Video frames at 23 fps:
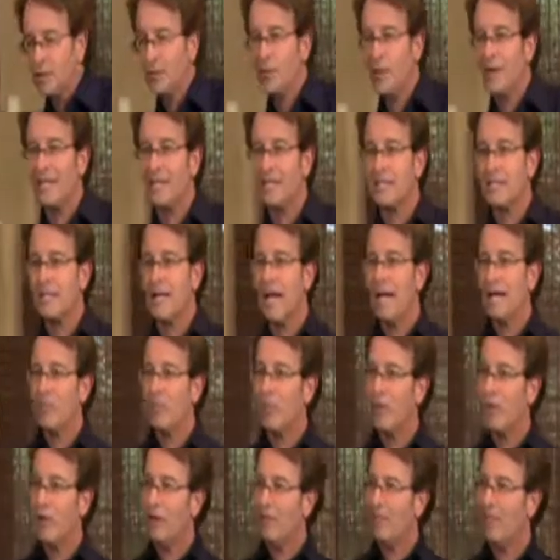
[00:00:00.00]
this one is
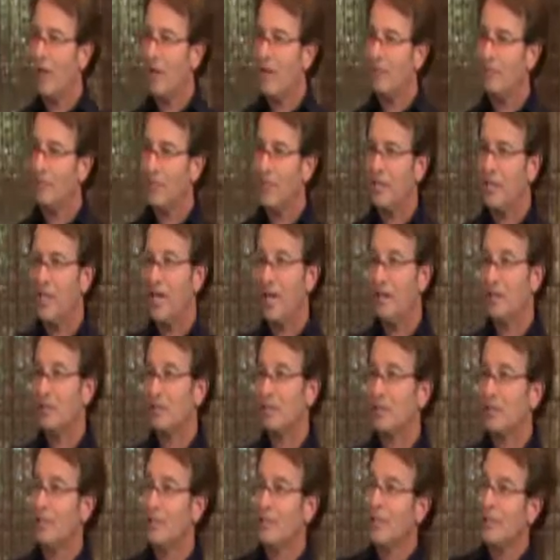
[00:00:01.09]
9.5
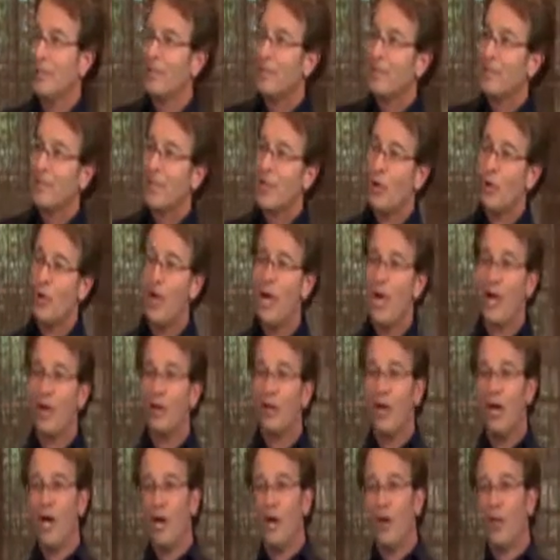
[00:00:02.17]
pH. So we all
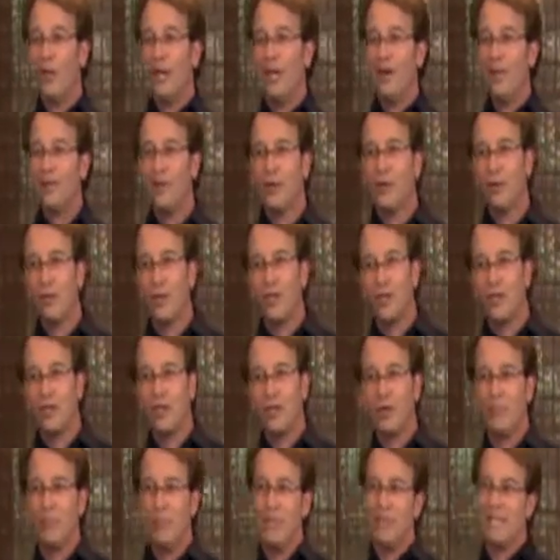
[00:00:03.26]
know that we
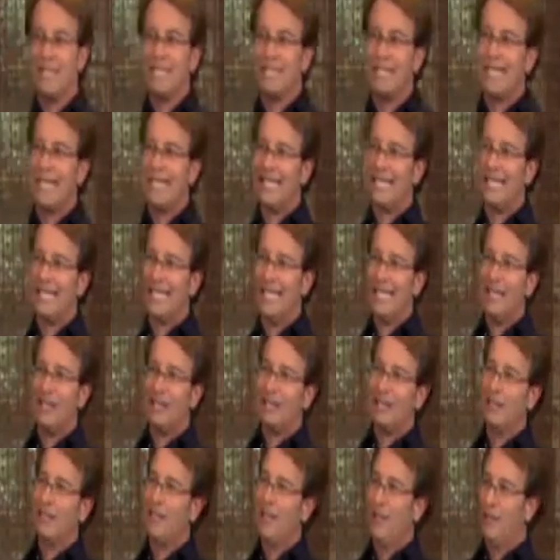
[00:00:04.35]
should be slightly
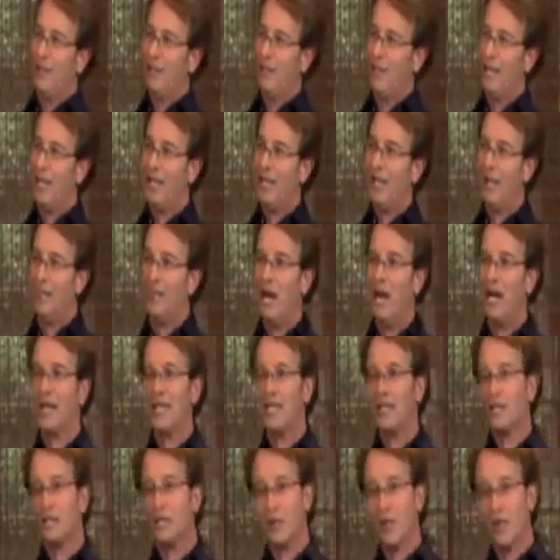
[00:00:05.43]
alkaline, right? Our body,
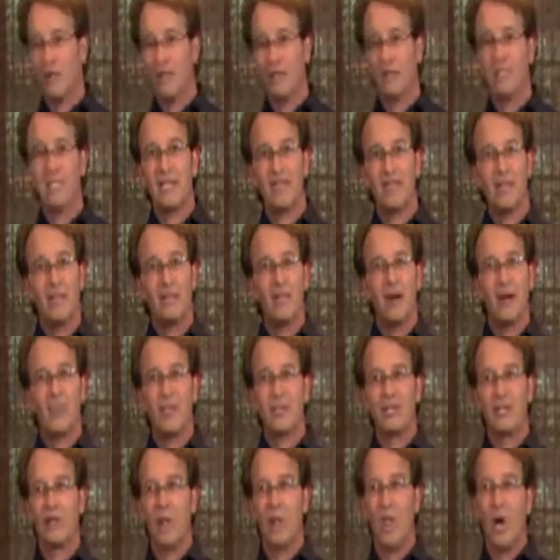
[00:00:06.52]
because we're over
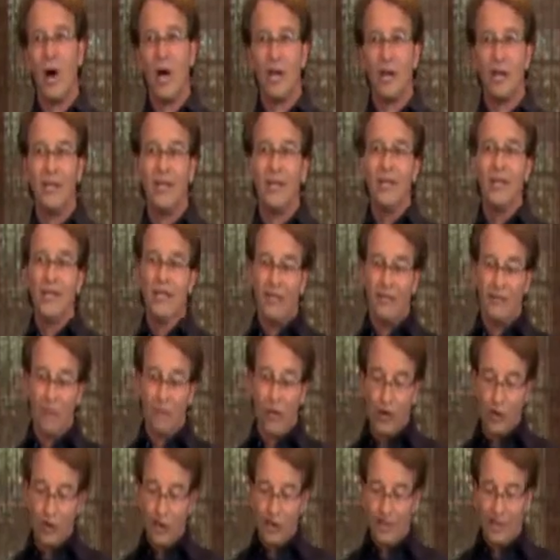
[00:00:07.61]
75% water.
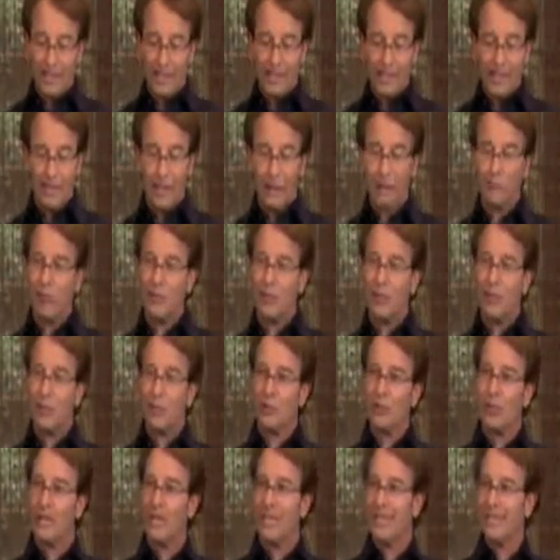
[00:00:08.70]
Unfortunately, look what we're
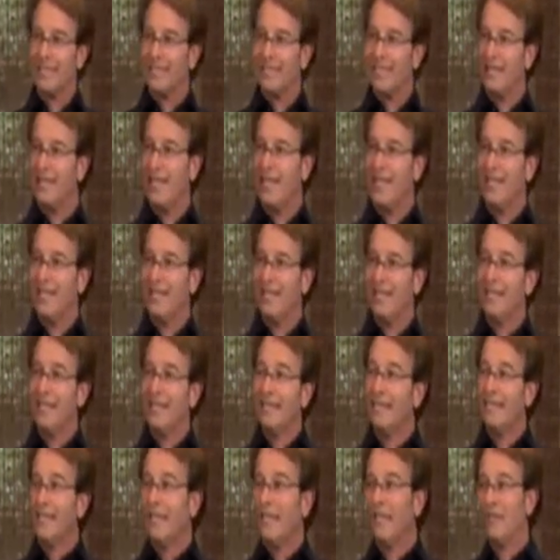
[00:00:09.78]
drinking today,
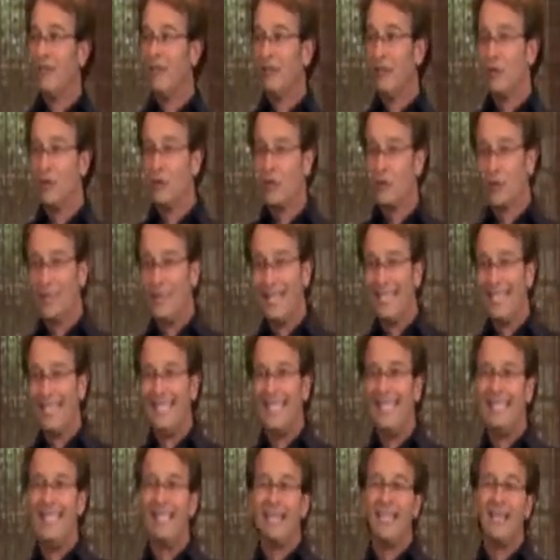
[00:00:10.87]
and the foods we're
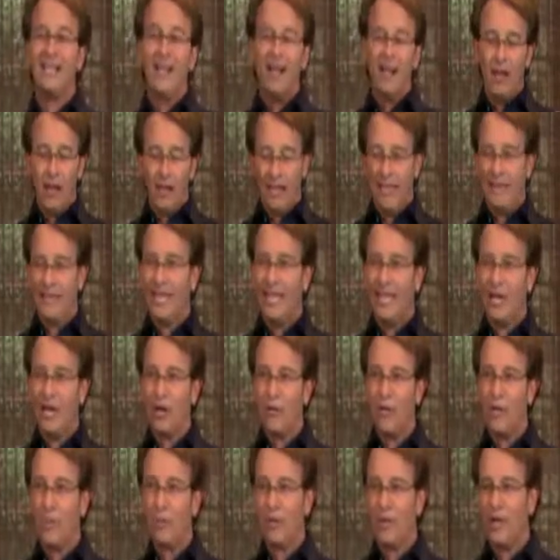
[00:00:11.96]
eating, and the
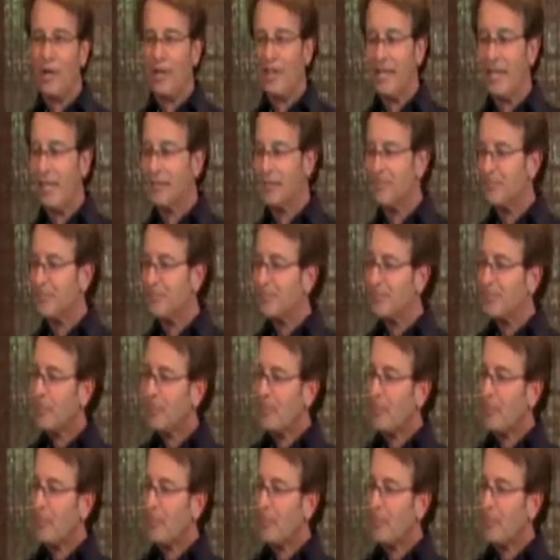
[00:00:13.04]
air we're breathing.